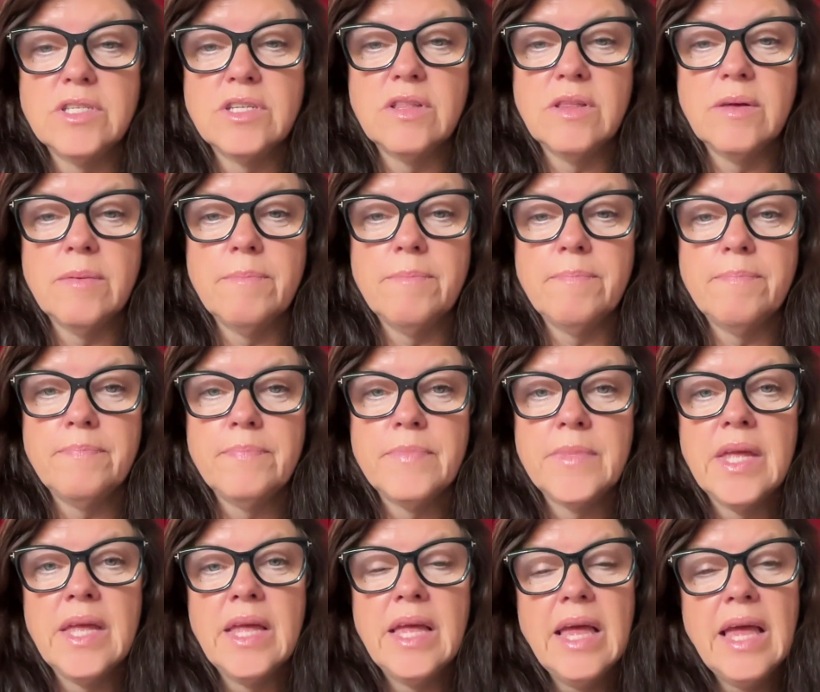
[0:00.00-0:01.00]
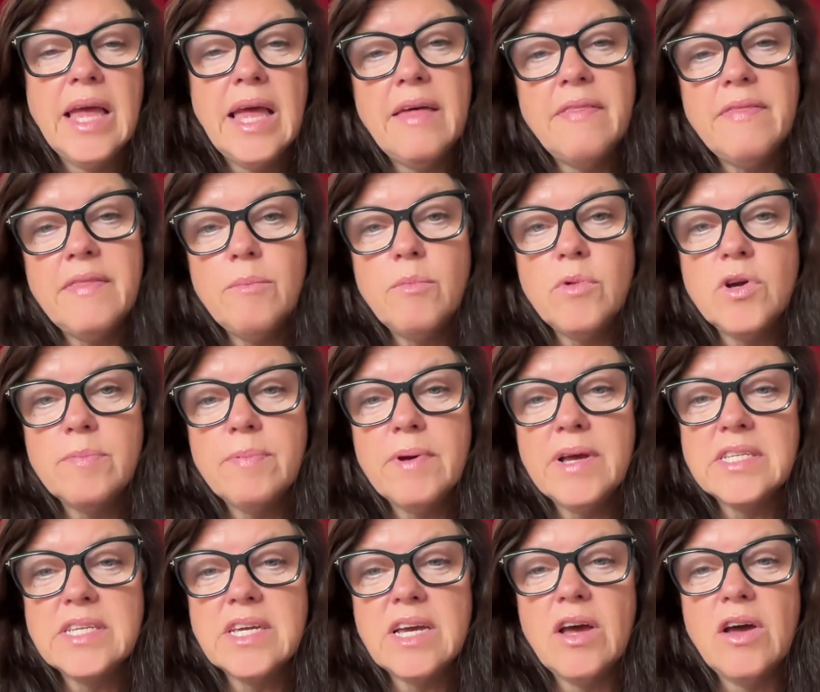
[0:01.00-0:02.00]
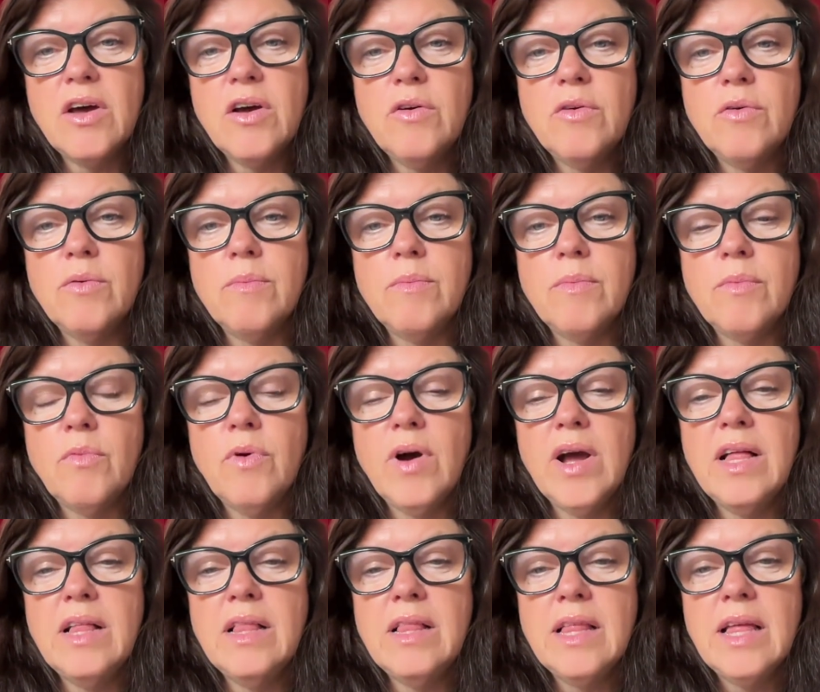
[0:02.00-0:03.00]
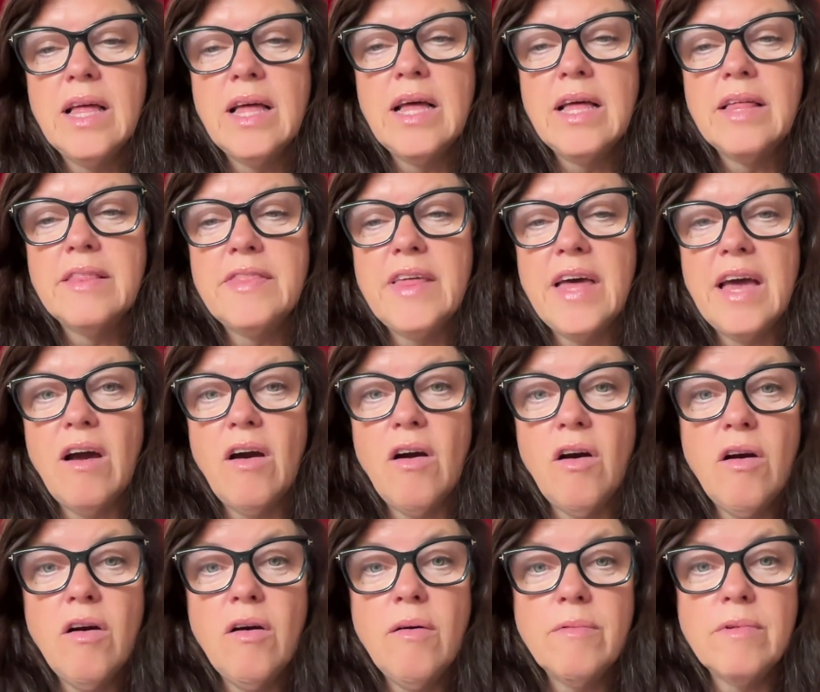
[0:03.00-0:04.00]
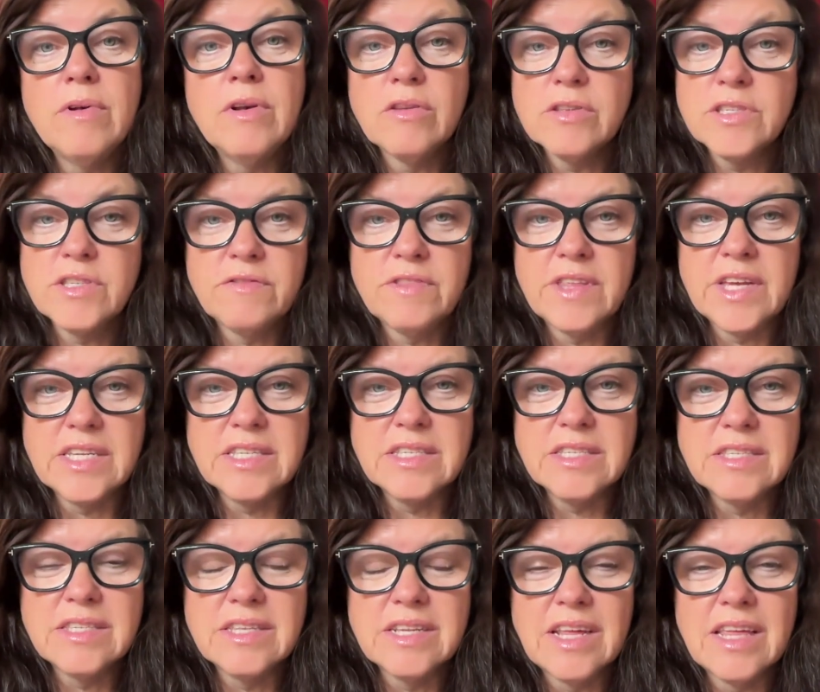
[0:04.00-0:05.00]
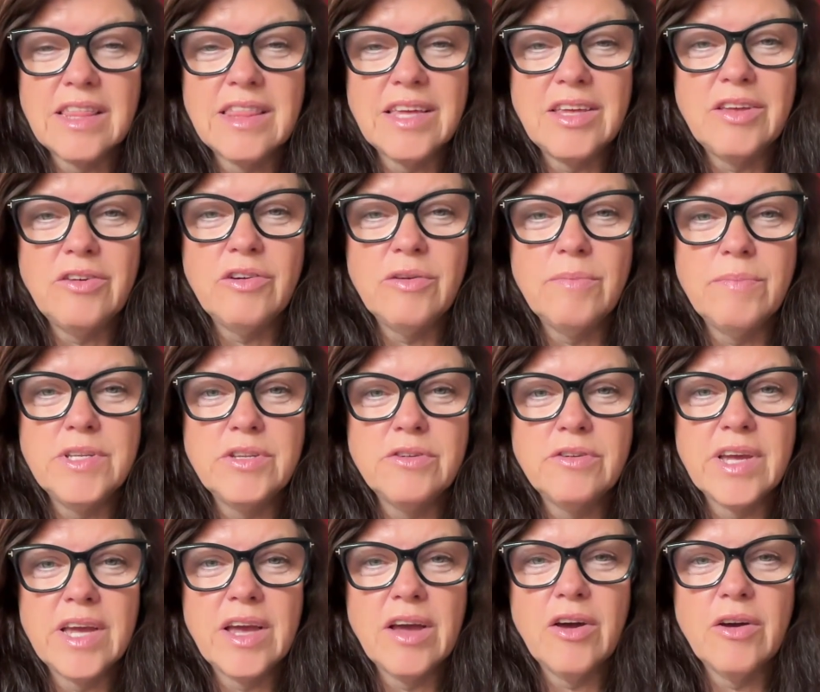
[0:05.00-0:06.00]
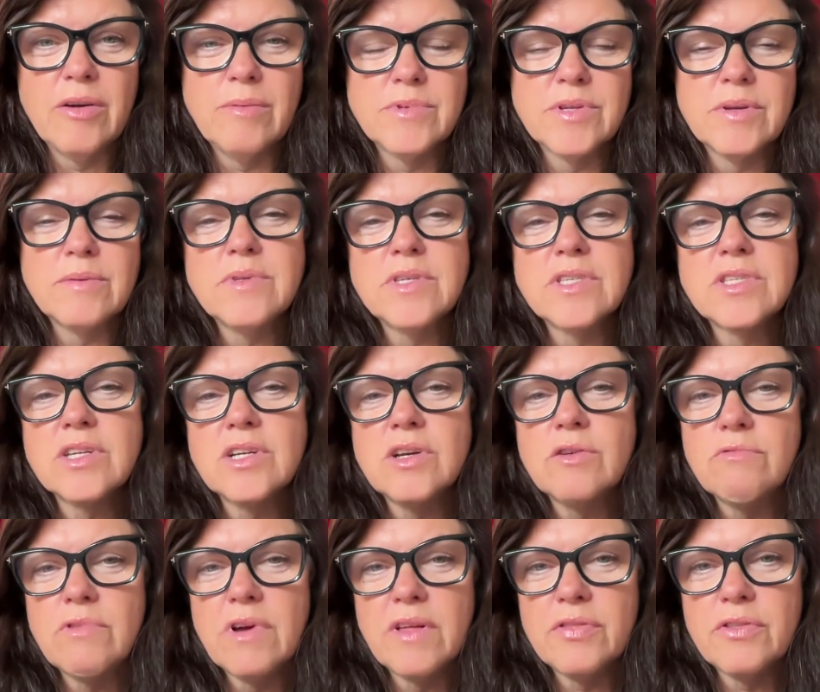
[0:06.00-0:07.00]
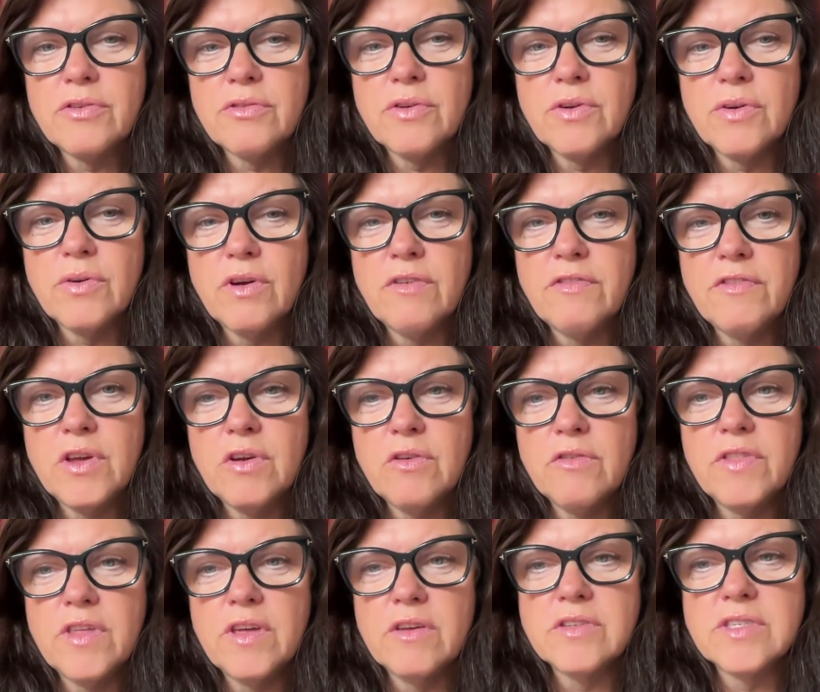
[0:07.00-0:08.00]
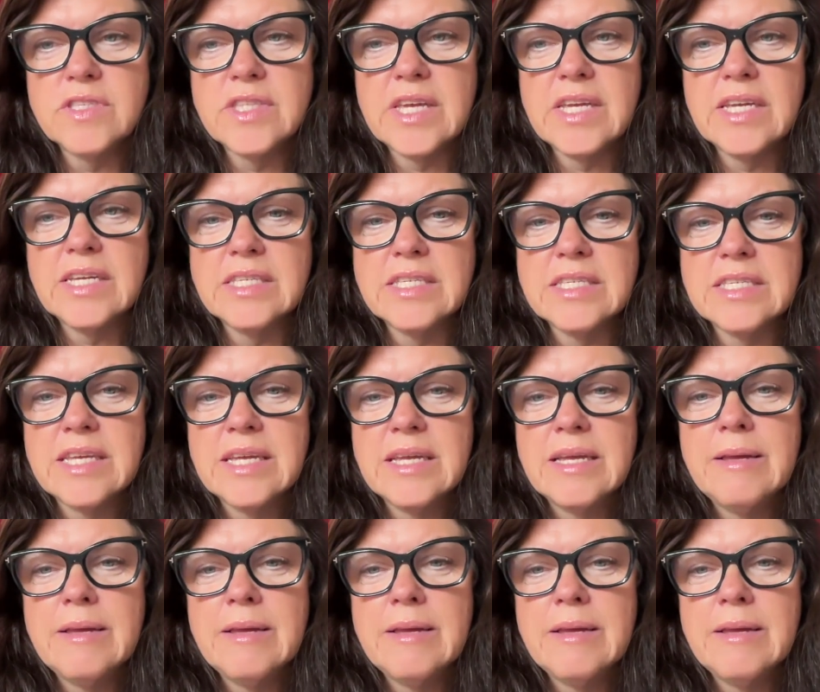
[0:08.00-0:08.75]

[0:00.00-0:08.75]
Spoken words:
to them. And then what about at home? Well, there are lots of things that I think you could be doing at home. So I'm just going to run through a few of those things.